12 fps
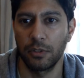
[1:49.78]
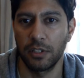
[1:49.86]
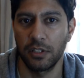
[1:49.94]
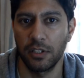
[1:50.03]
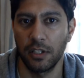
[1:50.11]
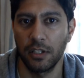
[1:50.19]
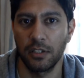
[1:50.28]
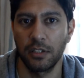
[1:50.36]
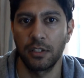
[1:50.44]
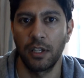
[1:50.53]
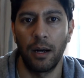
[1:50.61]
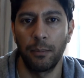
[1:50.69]
a search.
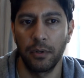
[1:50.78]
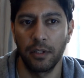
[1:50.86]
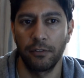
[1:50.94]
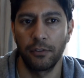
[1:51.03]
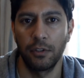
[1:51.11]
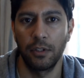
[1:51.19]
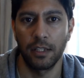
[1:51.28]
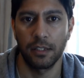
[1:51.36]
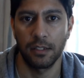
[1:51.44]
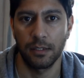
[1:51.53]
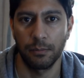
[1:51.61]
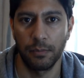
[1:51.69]
I'll put a few
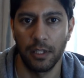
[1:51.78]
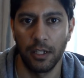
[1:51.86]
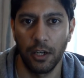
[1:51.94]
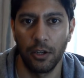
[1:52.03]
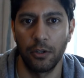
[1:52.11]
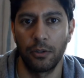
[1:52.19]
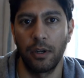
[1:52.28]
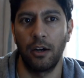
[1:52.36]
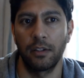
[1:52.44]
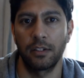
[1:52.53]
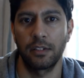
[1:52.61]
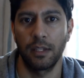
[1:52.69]
links below
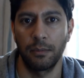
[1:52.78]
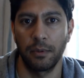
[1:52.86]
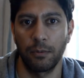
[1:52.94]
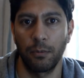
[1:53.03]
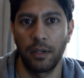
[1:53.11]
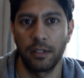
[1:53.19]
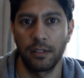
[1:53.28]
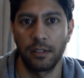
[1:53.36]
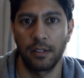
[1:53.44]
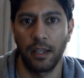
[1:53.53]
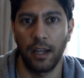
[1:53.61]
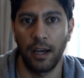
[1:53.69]
on some of the ones
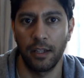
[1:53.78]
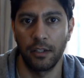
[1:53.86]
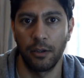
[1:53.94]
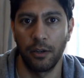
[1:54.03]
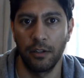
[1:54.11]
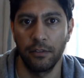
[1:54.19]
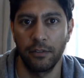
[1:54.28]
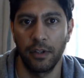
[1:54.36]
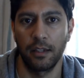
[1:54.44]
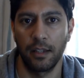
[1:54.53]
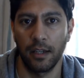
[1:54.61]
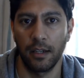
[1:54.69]
that I know
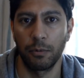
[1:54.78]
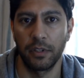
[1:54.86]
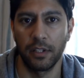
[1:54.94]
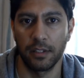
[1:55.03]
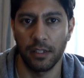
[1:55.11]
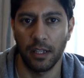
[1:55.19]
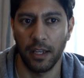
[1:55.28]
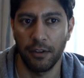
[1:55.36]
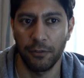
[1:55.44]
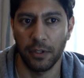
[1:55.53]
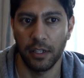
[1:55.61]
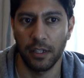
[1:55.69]
of that are within South
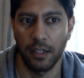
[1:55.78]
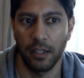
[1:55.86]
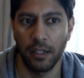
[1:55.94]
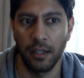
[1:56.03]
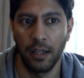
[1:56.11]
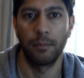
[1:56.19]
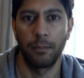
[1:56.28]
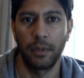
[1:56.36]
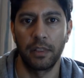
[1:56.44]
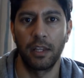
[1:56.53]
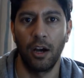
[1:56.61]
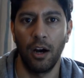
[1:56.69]
Africa,
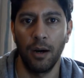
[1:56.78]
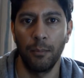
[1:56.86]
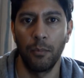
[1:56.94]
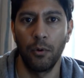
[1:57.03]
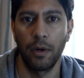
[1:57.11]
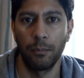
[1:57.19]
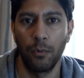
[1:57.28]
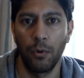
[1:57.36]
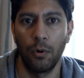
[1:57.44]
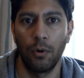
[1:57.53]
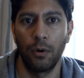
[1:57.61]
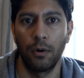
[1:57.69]
but there are more and
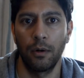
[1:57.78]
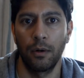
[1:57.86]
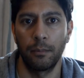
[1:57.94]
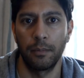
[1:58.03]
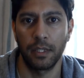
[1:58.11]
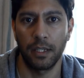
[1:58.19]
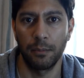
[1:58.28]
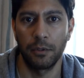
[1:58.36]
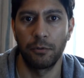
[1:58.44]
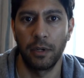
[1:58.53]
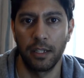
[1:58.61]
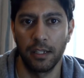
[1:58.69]
more becoming
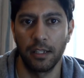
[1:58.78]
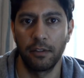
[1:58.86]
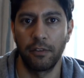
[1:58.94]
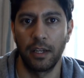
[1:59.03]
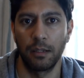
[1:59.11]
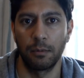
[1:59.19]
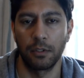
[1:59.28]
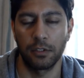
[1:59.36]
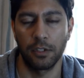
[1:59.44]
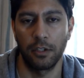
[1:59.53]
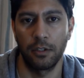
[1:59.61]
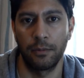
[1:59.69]
readily available.
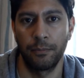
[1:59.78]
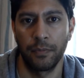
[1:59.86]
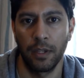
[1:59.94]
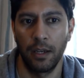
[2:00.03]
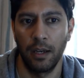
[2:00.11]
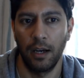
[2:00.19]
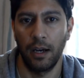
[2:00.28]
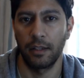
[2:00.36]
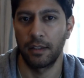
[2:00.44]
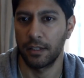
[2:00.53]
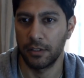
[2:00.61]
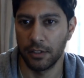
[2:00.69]
So I
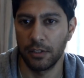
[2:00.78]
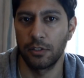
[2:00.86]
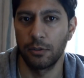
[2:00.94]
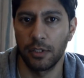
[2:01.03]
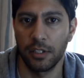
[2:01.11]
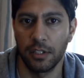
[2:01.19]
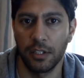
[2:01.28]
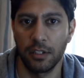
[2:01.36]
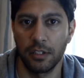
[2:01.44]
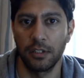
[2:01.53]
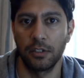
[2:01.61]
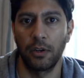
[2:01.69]
think just do a
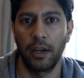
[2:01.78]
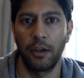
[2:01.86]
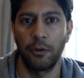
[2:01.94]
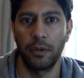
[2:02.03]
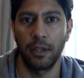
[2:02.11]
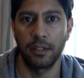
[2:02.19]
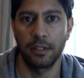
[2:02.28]
search in your area and